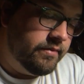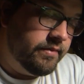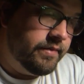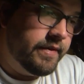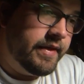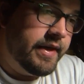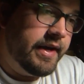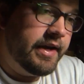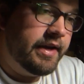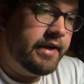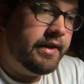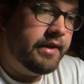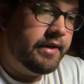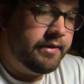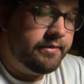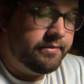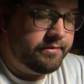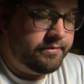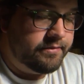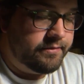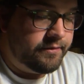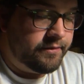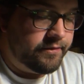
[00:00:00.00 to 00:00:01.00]

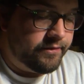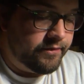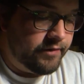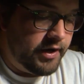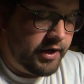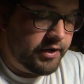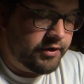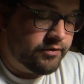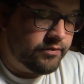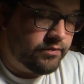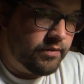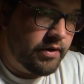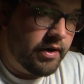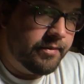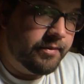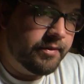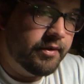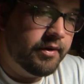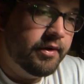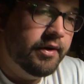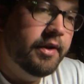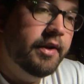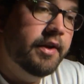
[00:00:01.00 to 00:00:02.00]
that fresh
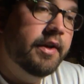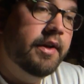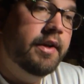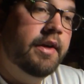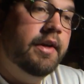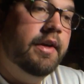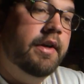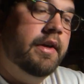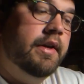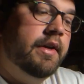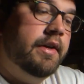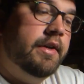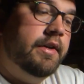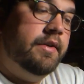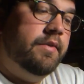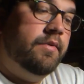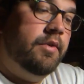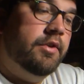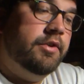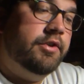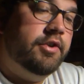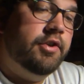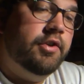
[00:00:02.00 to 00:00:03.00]
rubber.
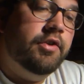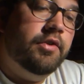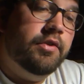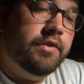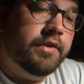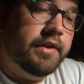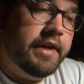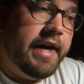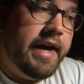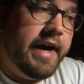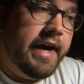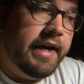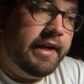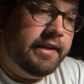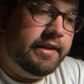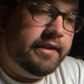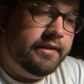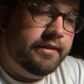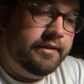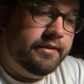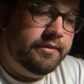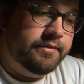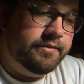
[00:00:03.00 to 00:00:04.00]
Once you do that,
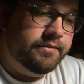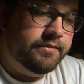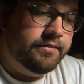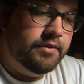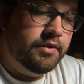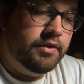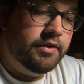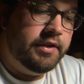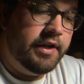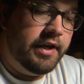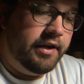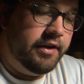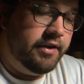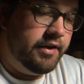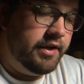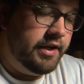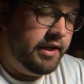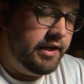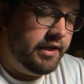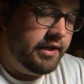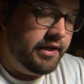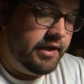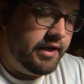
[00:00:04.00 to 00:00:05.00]
you take your
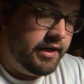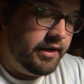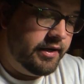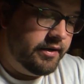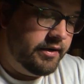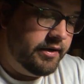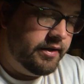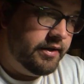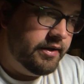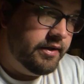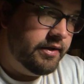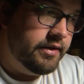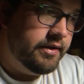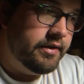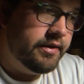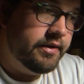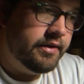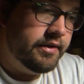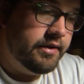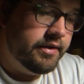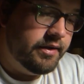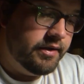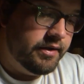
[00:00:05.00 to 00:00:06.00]
heat gun,
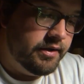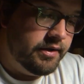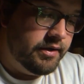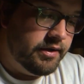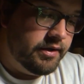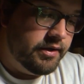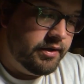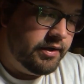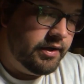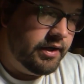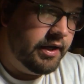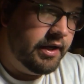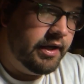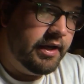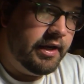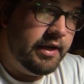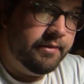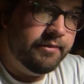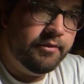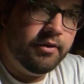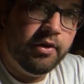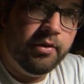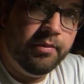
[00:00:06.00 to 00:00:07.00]
you heat it
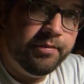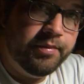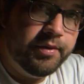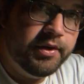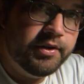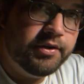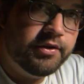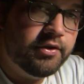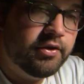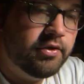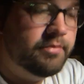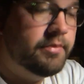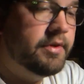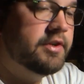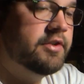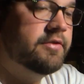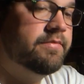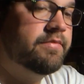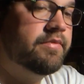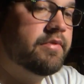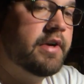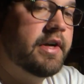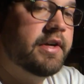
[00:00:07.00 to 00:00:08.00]
up. Don't put too
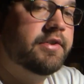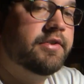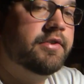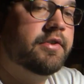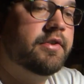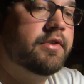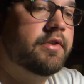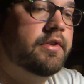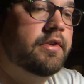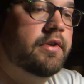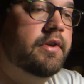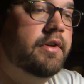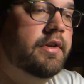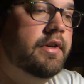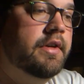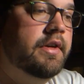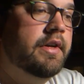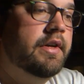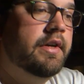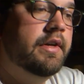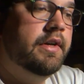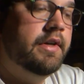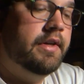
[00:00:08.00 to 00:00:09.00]
much pressure
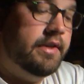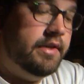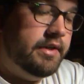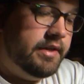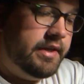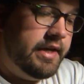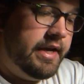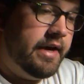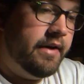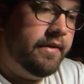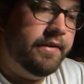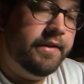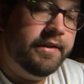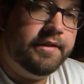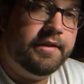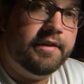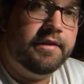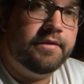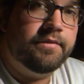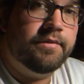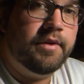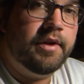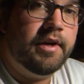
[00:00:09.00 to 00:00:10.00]
down. This
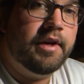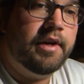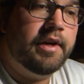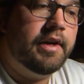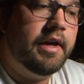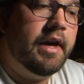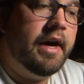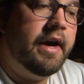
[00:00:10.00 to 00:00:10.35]
is what